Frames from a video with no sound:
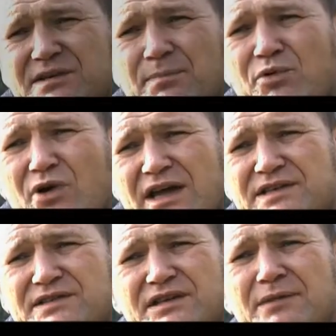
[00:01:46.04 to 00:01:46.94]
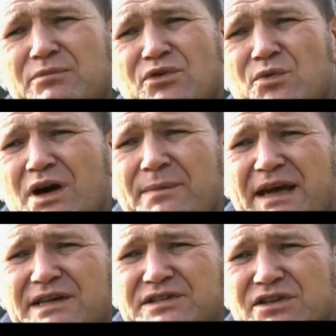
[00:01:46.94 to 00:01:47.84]
suppress the number of worm
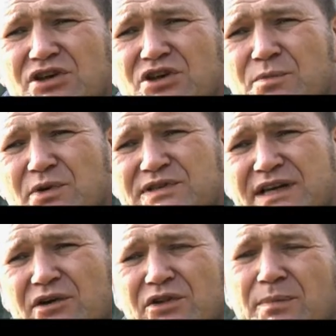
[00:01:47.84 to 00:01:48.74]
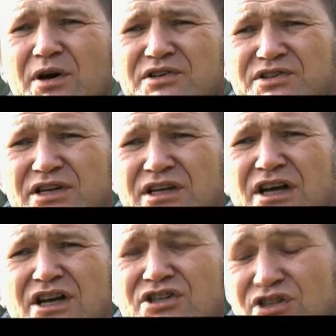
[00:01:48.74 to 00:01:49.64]
eggs that the ewe puts out on the pasture.
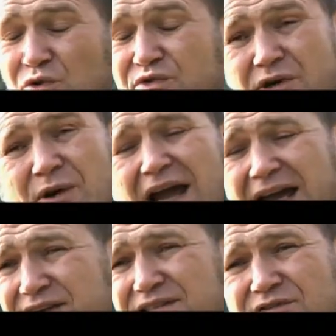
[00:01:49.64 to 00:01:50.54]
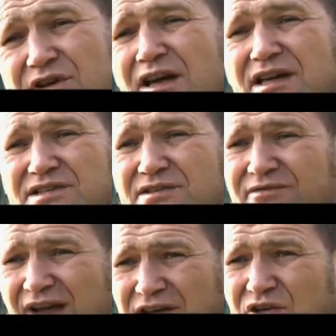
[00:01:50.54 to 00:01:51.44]
She also acts, if you like, as a
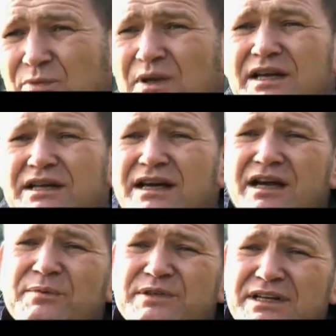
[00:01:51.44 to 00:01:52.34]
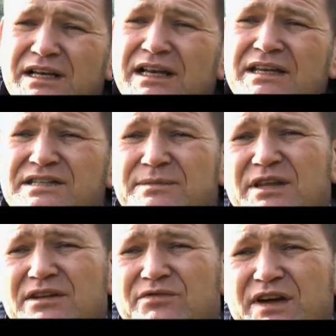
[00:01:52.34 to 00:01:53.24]
vacuum cleaner, helping to clean some of
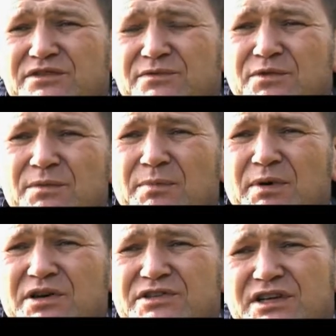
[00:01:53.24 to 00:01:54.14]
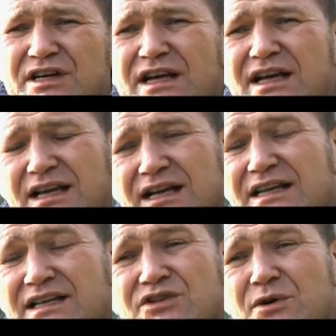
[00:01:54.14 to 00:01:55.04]
the infection from the pasture,
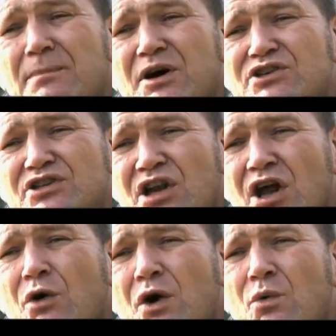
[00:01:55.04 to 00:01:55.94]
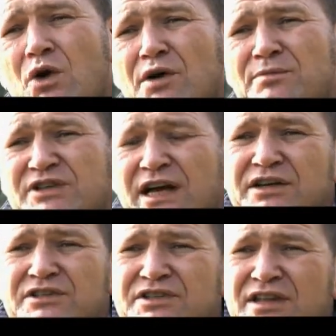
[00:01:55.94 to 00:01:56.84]
leading to a much lower worm
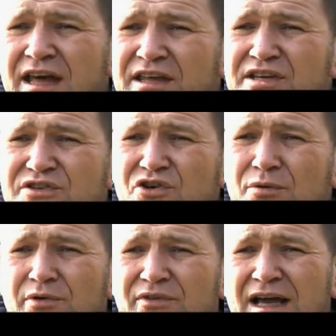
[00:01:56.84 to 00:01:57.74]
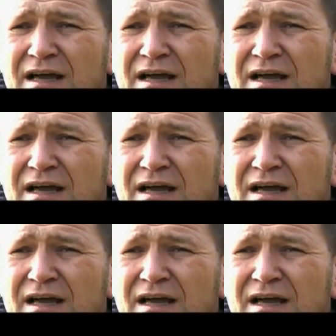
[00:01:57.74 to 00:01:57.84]
challenge to that year's crop of